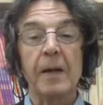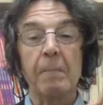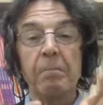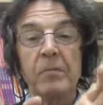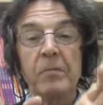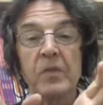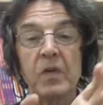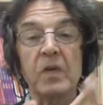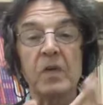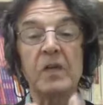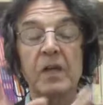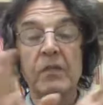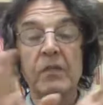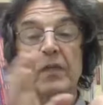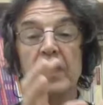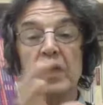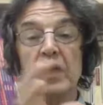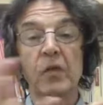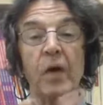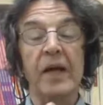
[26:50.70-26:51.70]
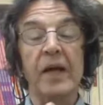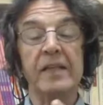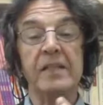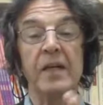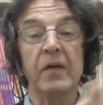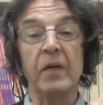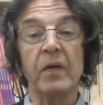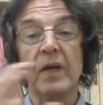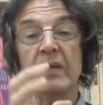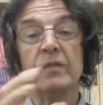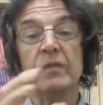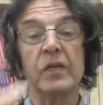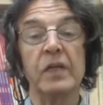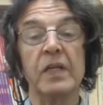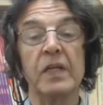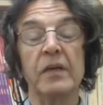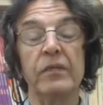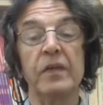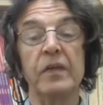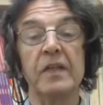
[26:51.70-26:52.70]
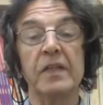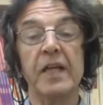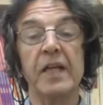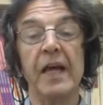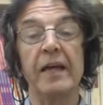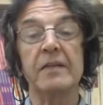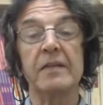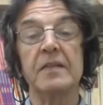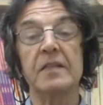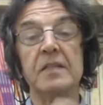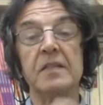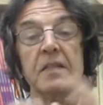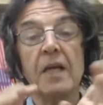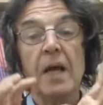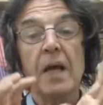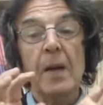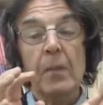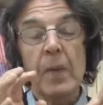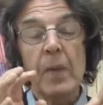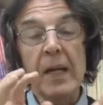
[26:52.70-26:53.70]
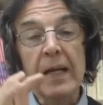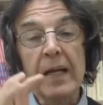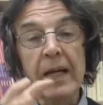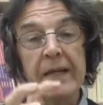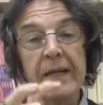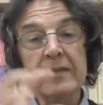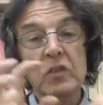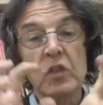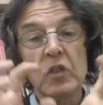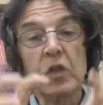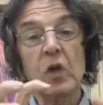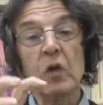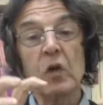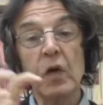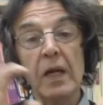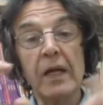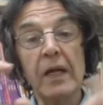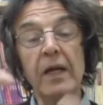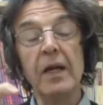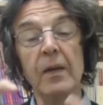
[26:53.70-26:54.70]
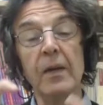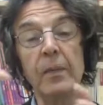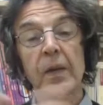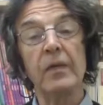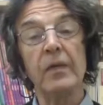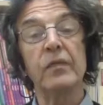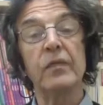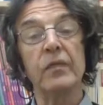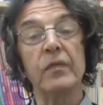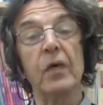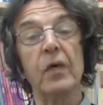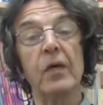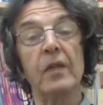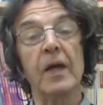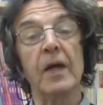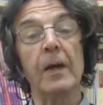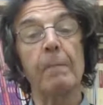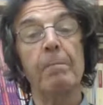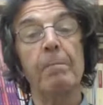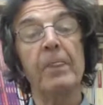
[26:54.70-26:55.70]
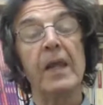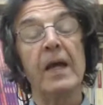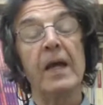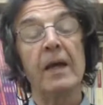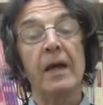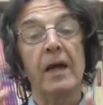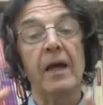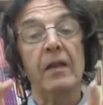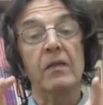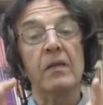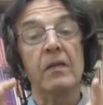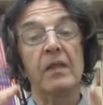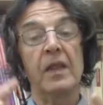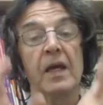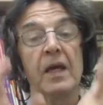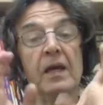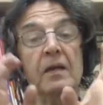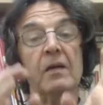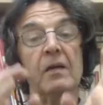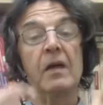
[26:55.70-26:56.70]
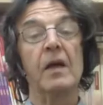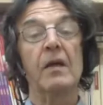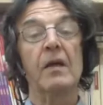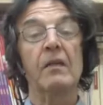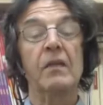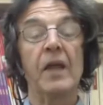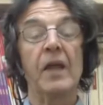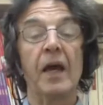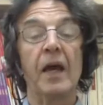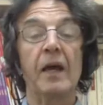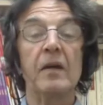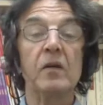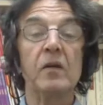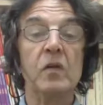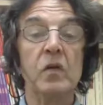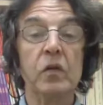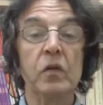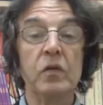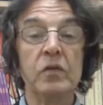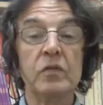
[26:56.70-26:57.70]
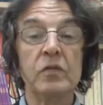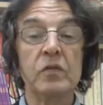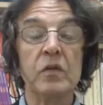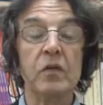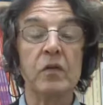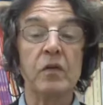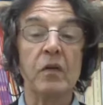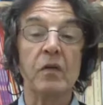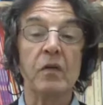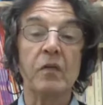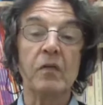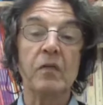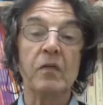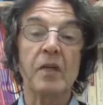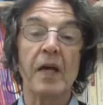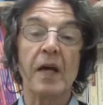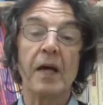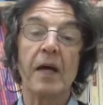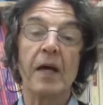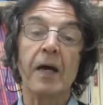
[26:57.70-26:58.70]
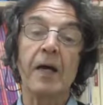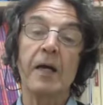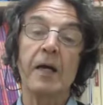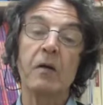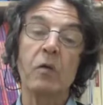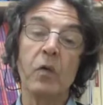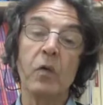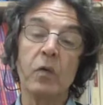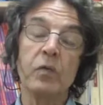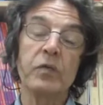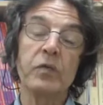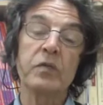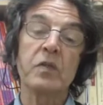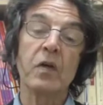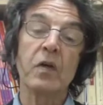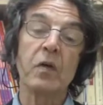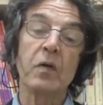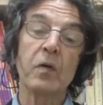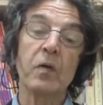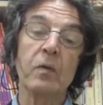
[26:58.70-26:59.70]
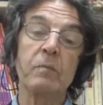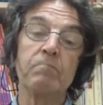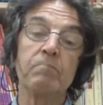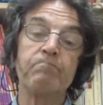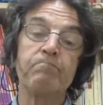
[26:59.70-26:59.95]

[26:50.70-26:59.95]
So different criteria for different tests. But let's go a little bit further and think that your students are also